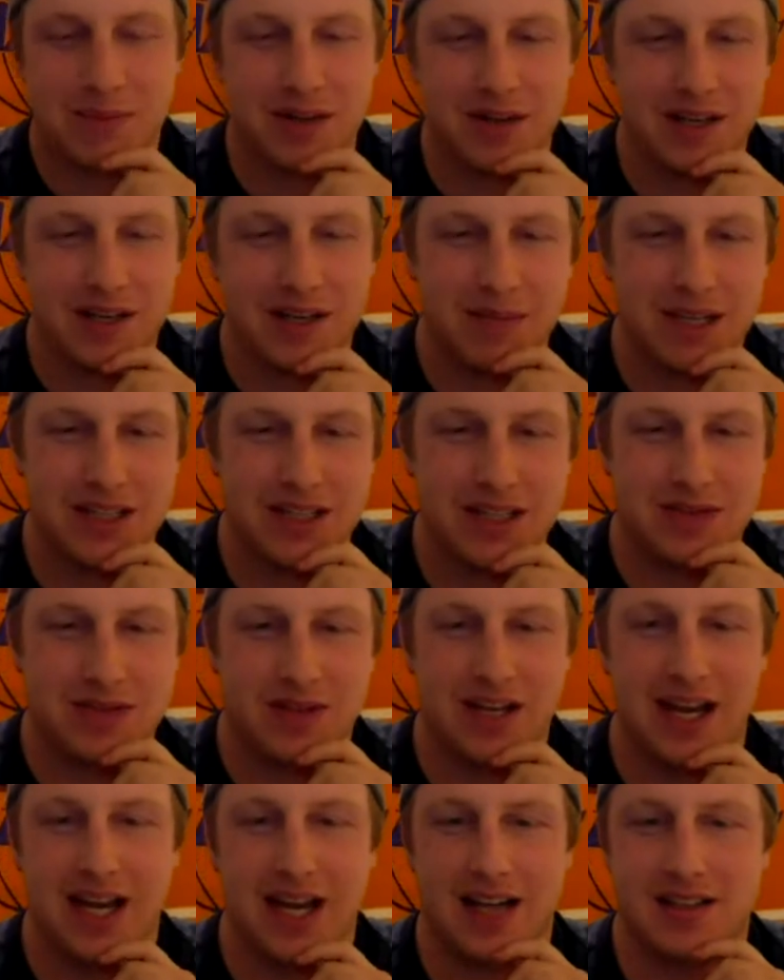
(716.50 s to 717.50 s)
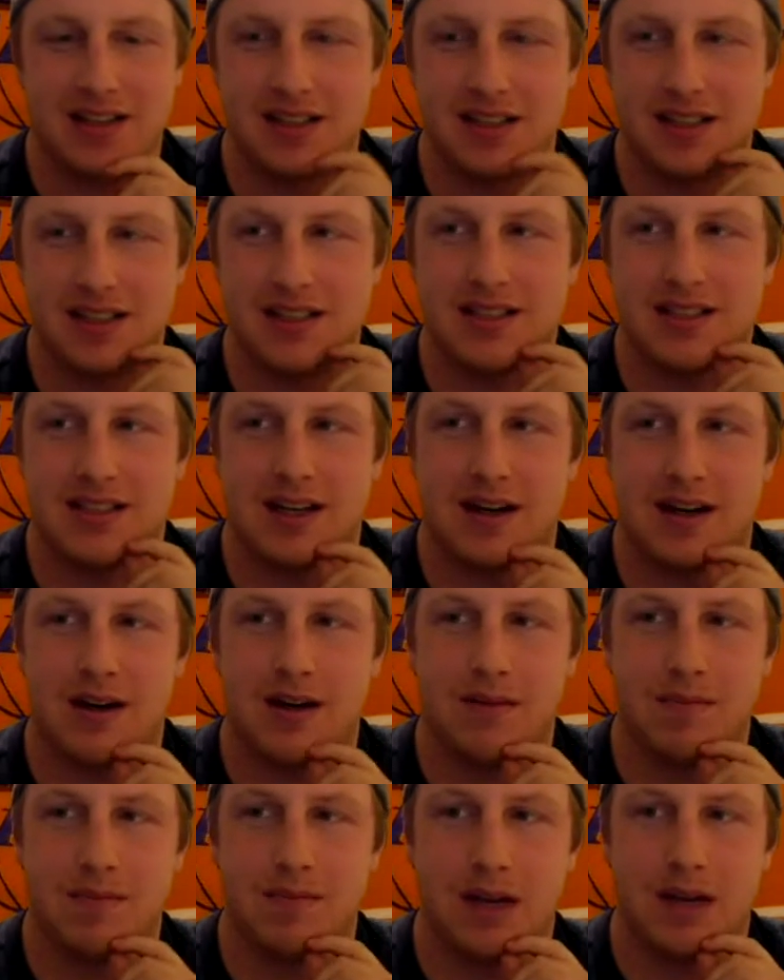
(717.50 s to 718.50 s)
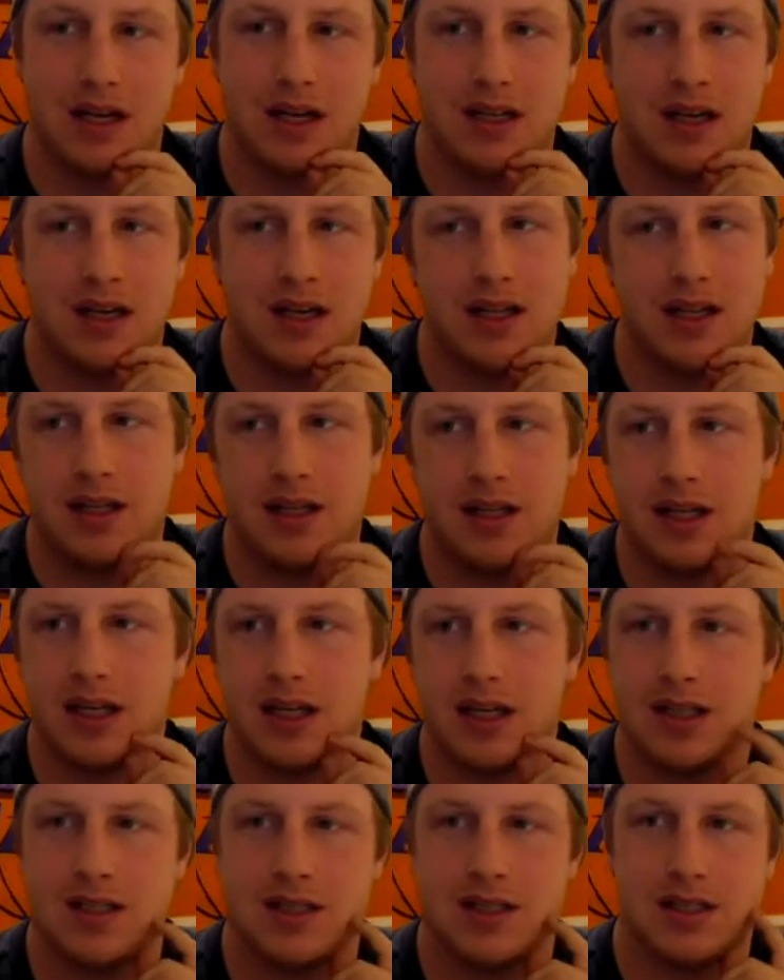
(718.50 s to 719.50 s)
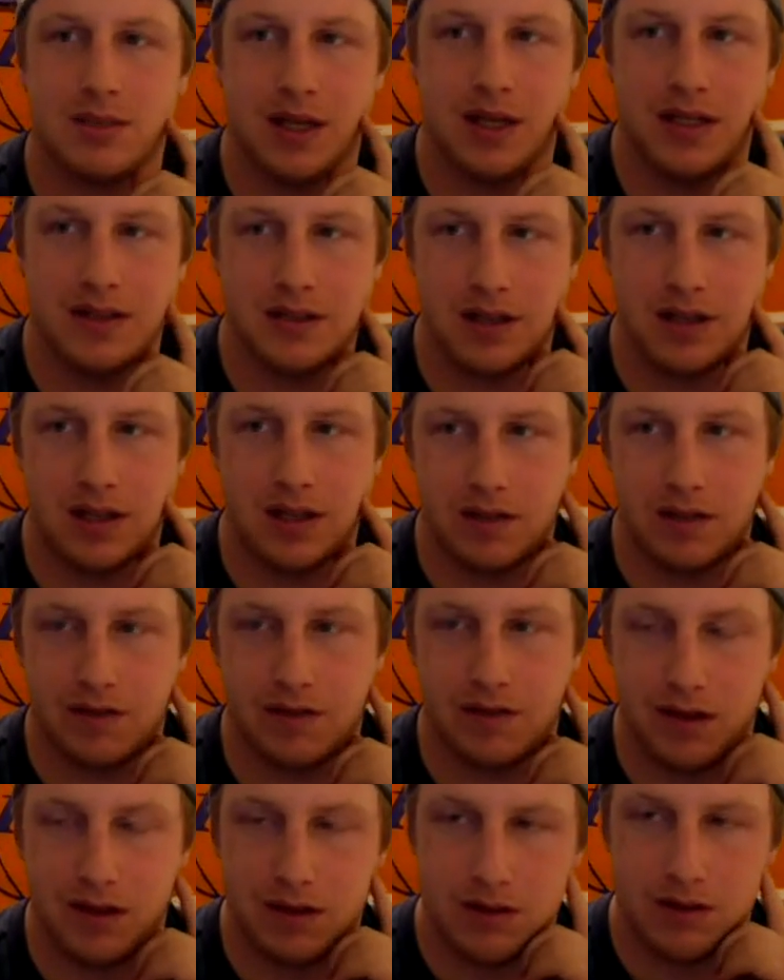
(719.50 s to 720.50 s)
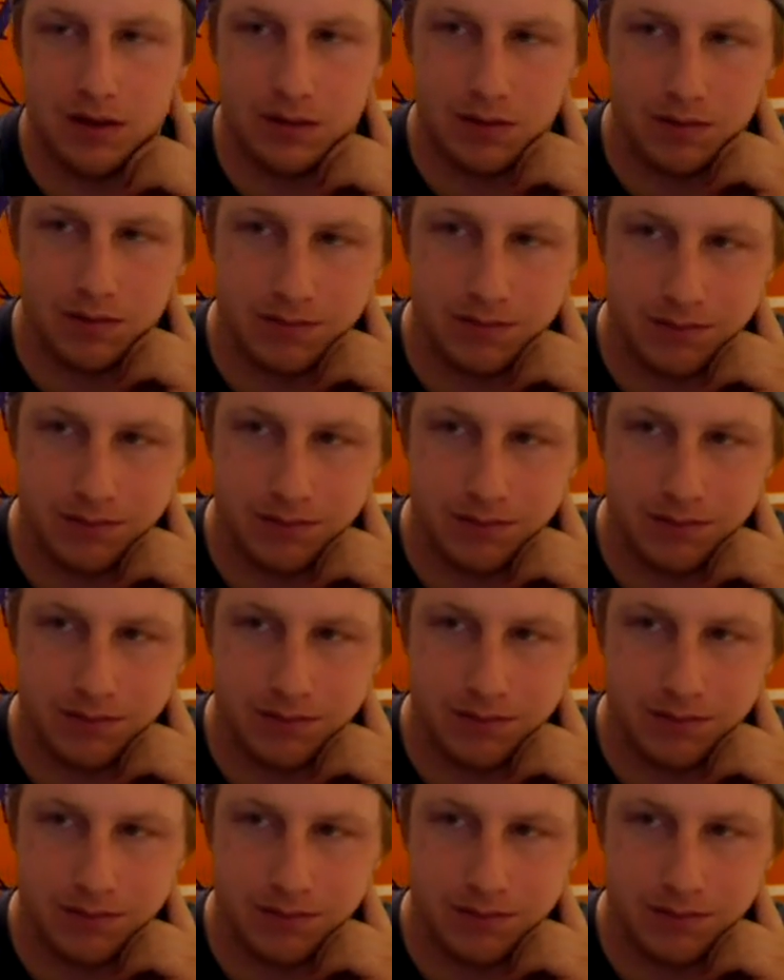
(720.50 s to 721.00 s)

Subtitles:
pretty mixed reactions. And I think it just depends on if you